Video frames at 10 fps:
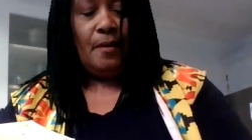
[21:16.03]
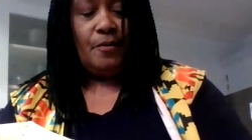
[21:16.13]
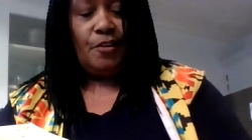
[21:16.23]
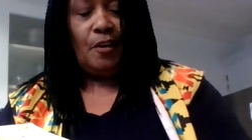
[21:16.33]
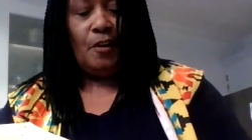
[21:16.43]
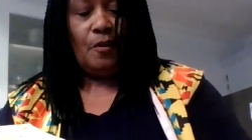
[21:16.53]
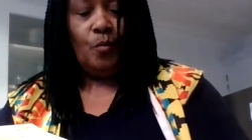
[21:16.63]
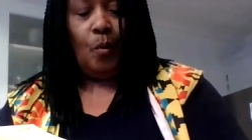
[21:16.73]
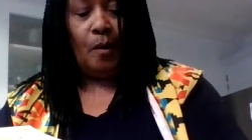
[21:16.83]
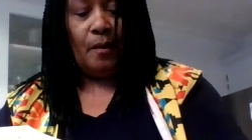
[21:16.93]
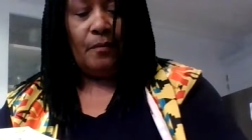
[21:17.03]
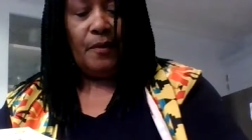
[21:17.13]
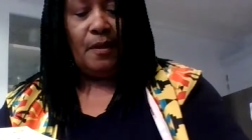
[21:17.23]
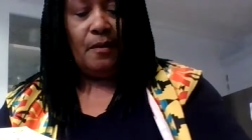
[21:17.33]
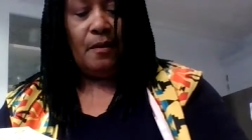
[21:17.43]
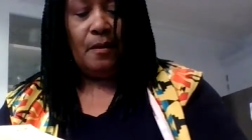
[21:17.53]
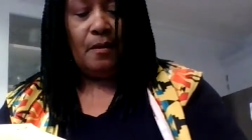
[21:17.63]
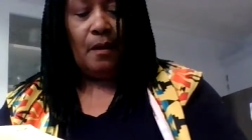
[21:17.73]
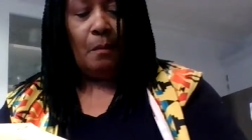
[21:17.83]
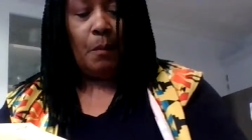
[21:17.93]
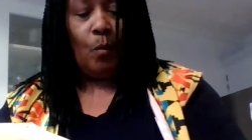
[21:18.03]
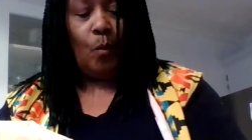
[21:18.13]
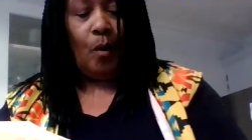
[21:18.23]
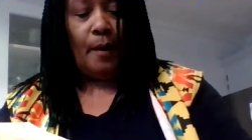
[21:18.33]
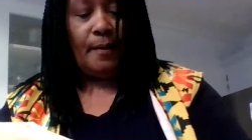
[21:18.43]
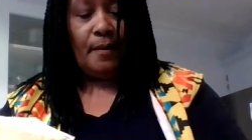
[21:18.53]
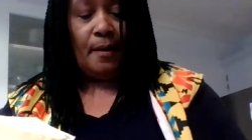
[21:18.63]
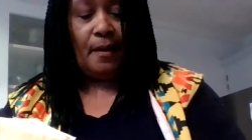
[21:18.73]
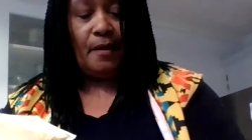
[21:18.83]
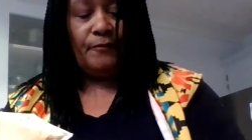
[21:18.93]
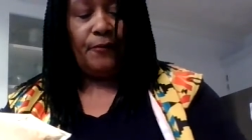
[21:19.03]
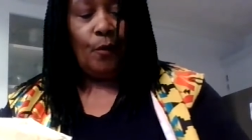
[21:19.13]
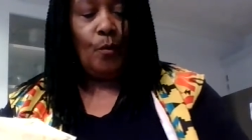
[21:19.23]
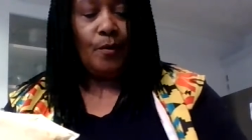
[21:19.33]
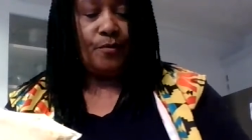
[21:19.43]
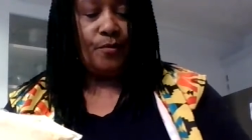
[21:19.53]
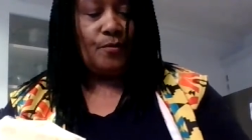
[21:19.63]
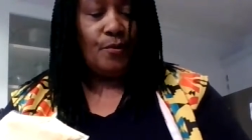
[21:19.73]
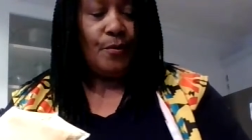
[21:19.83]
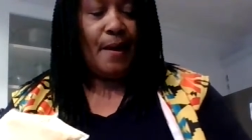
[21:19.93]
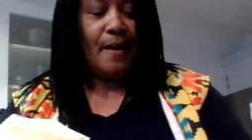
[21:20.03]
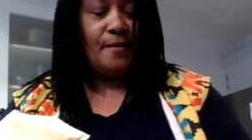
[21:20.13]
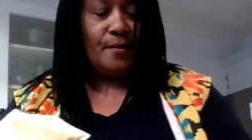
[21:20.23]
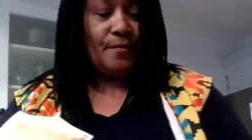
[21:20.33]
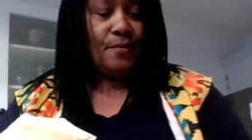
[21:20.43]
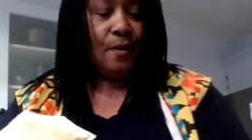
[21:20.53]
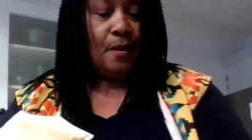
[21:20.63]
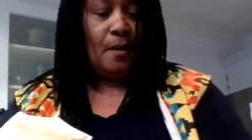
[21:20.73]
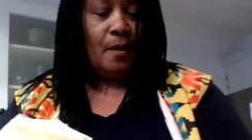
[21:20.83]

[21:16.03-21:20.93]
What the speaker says: she is one of the #1 influencers, creators